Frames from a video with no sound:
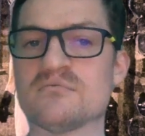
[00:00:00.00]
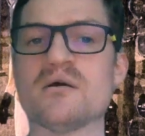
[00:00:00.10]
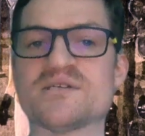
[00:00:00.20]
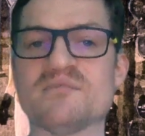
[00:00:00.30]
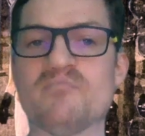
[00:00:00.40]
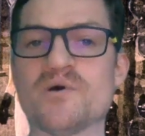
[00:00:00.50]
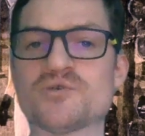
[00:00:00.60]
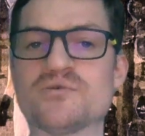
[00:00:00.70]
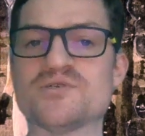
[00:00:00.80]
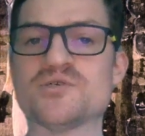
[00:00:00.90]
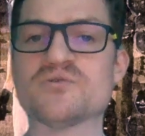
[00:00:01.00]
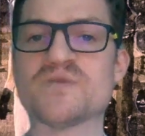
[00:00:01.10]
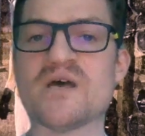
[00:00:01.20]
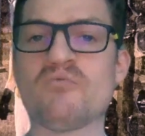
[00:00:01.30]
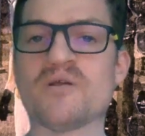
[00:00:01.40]
Some merchants used
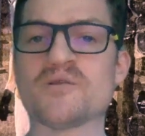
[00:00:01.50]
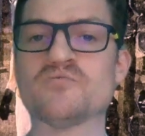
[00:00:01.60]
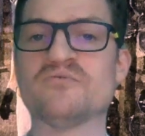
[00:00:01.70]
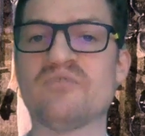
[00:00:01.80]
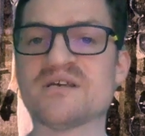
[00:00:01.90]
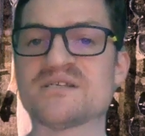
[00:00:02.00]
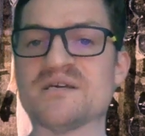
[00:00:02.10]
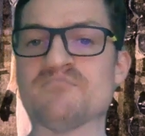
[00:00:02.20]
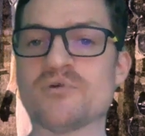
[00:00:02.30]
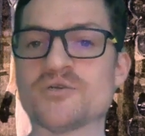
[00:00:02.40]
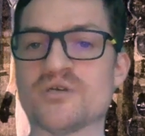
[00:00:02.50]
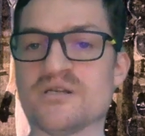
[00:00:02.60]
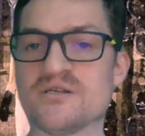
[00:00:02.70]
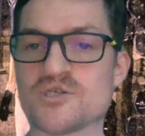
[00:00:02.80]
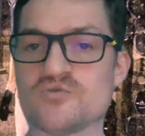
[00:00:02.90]
their wealth to invest in British
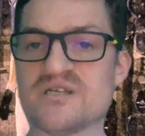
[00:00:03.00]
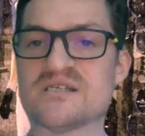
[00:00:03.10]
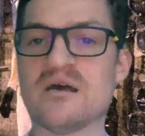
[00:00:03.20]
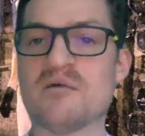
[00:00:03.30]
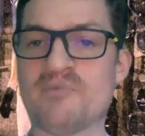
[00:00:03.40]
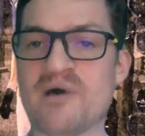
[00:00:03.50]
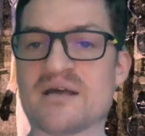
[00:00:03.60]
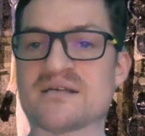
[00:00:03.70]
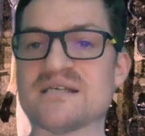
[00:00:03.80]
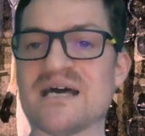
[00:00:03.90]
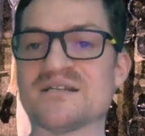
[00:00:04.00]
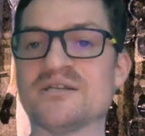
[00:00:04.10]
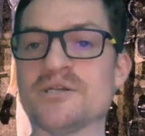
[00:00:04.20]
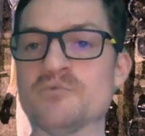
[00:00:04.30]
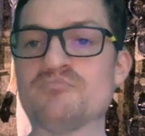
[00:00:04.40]
industries, banks, and
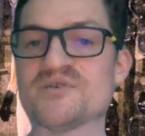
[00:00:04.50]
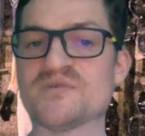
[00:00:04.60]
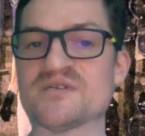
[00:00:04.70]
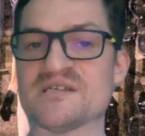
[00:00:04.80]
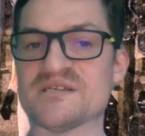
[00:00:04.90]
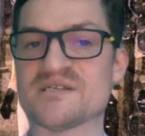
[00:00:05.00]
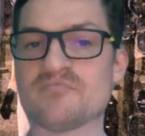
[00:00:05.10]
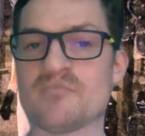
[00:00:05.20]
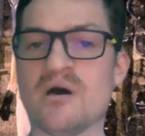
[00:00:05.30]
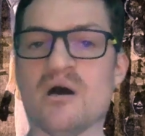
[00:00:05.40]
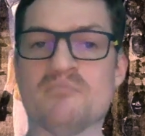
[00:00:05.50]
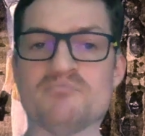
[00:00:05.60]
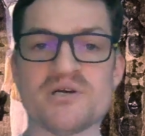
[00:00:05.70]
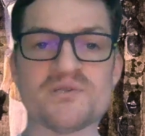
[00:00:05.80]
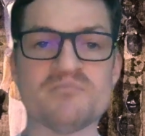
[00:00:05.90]
in new businesses.
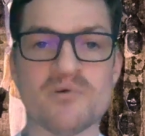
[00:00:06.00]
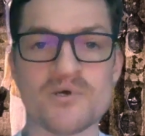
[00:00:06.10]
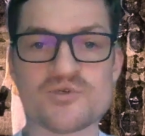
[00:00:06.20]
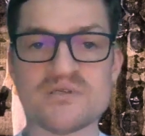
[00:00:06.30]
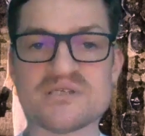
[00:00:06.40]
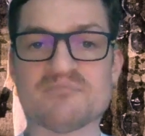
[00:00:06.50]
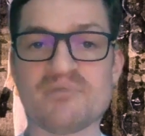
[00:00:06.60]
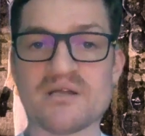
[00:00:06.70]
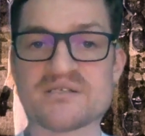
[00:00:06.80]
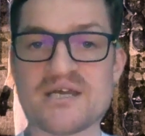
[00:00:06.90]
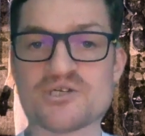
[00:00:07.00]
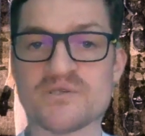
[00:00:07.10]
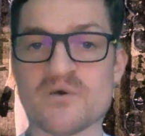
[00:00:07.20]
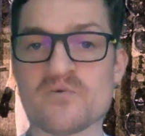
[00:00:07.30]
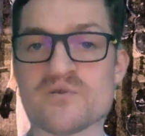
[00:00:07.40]
But other merchants and
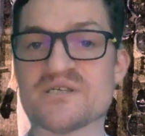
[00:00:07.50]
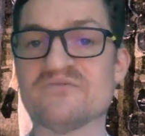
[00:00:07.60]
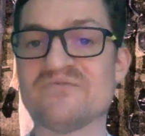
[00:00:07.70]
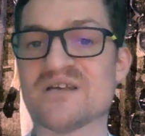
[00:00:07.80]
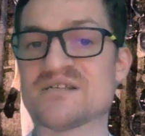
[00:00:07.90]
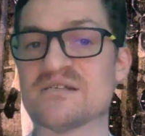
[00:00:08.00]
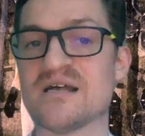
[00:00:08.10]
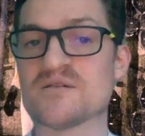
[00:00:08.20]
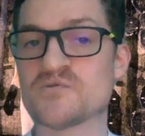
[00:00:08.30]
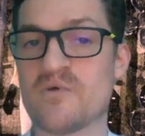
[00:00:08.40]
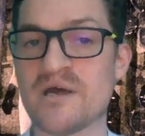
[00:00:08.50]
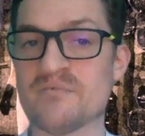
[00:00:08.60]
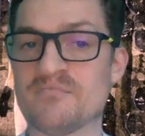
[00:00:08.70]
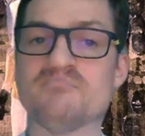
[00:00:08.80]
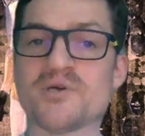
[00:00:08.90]
plantation owners invested elsewhere.
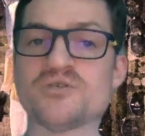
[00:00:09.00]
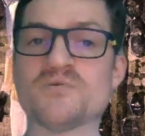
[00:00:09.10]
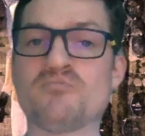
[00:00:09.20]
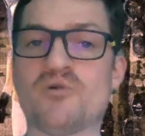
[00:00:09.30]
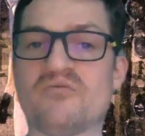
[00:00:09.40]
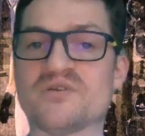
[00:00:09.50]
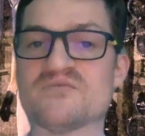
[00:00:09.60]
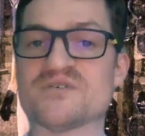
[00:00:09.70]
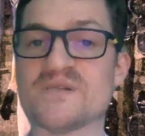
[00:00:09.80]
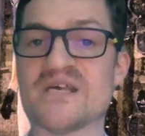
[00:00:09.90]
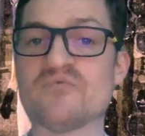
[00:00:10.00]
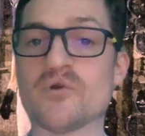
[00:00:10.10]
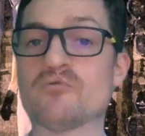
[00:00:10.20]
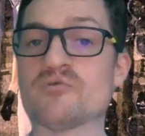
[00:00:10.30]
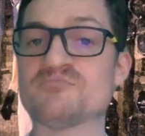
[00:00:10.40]
Much of the profits of
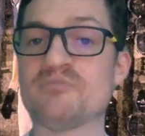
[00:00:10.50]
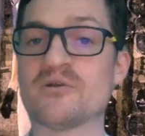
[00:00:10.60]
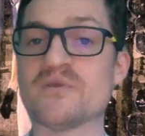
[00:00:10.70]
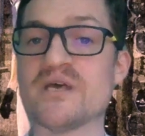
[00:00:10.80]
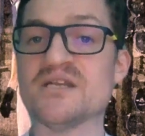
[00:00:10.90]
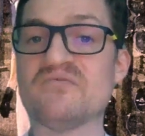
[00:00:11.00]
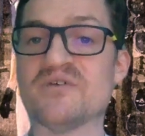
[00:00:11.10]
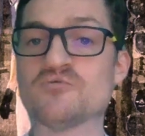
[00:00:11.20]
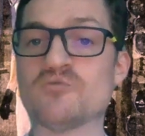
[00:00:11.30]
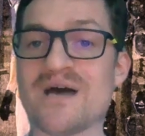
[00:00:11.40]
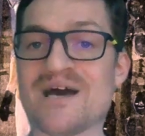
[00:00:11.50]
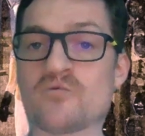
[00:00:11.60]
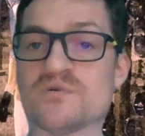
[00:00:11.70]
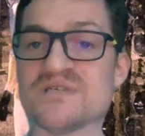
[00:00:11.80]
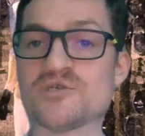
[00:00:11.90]
slavery was spent on individual
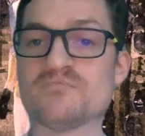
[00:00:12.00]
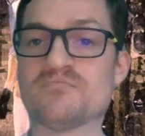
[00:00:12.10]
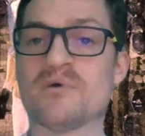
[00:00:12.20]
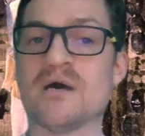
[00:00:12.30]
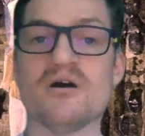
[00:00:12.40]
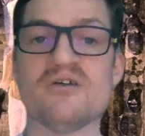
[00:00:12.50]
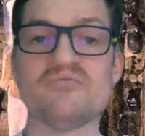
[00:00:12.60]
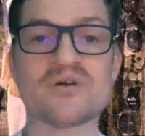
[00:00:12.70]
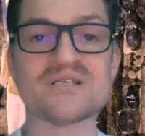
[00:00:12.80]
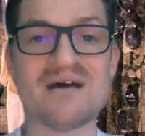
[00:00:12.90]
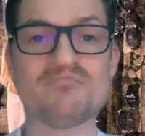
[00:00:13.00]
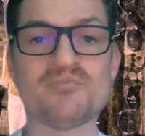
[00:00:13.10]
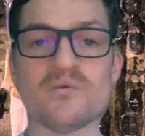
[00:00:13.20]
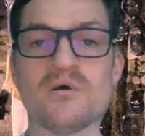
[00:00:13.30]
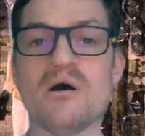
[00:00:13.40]
acquisition. For
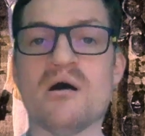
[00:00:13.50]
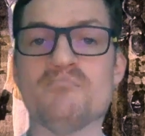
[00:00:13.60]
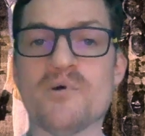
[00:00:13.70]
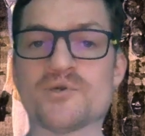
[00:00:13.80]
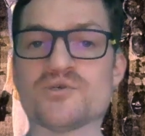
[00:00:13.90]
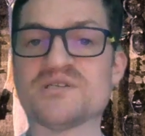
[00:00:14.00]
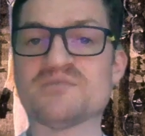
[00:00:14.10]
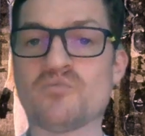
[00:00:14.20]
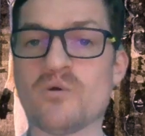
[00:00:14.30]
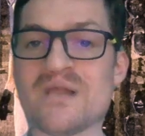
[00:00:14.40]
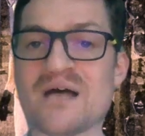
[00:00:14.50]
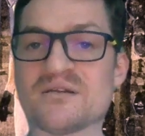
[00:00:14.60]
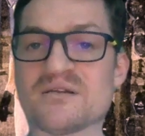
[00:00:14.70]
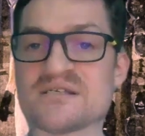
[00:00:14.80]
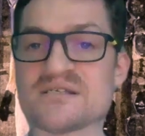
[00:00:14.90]
example, merchants bought
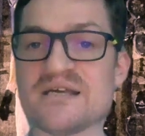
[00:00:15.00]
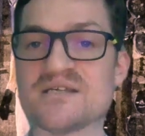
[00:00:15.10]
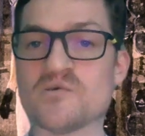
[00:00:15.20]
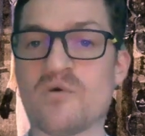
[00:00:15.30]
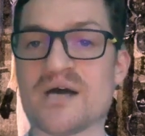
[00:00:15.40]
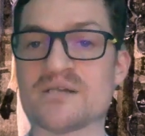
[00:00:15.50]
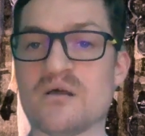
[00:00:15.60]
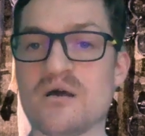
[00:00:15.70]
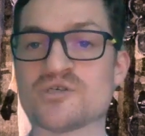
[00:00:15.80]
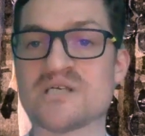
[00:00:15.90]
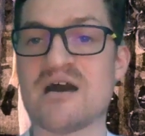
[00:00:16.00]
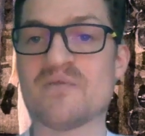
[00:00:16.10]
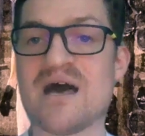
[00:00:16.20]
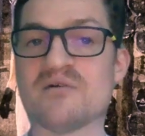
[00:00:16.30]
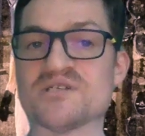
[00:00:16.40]
landed estates or had large
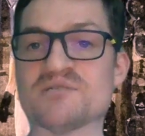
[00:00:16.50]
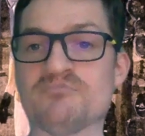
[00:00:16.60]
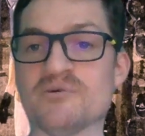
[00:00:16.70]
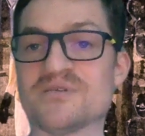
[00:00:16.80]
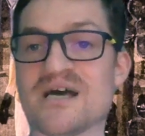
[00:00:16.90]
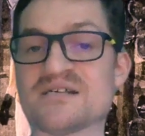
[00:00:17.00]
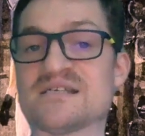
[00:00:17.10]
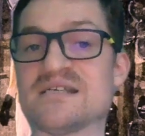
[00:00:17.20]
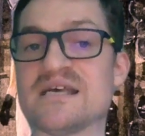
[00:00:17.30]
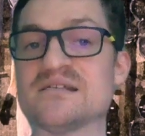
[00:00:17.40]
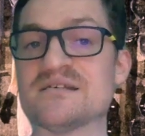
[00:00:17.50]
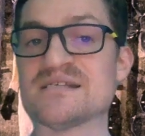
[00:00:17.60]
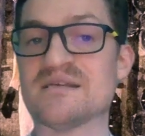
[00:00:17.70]
townhouses built as status